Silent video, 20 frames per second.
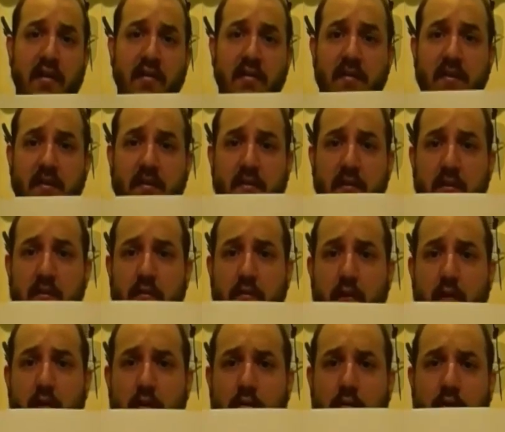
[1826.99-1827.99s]
seeks to
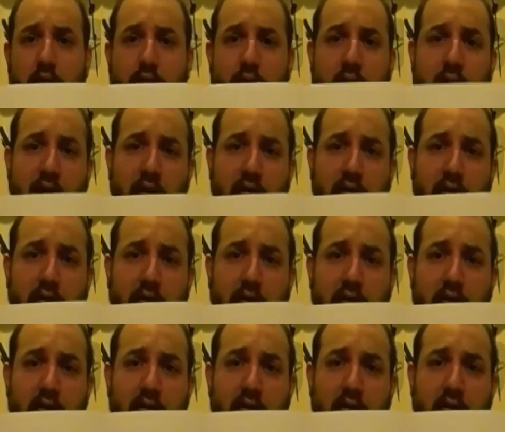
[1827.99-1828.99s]
enforce
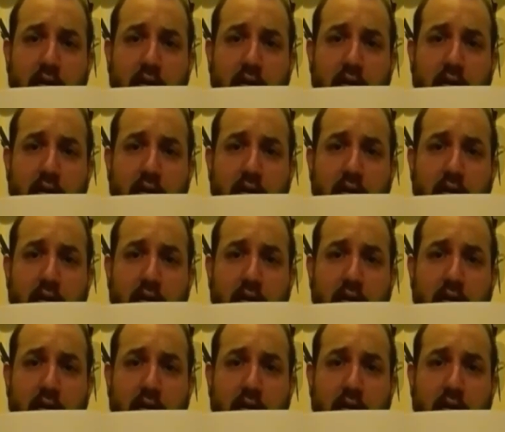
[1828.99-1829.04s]
tyrannical